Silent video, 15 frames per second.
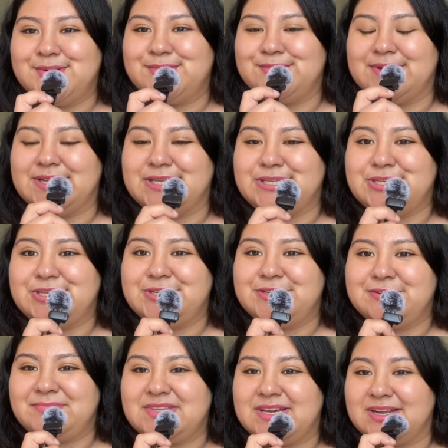which
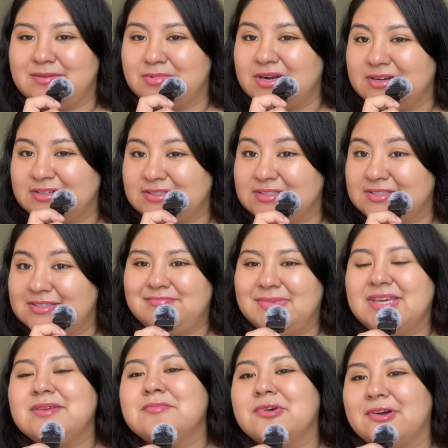kind of products
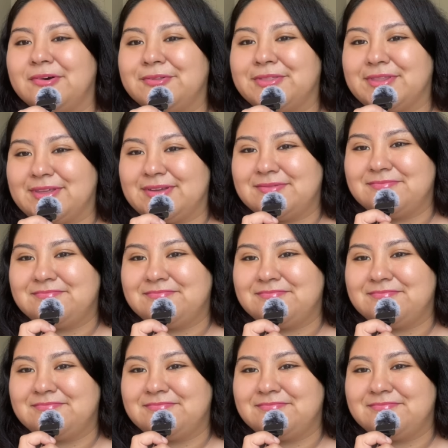make you more healthy.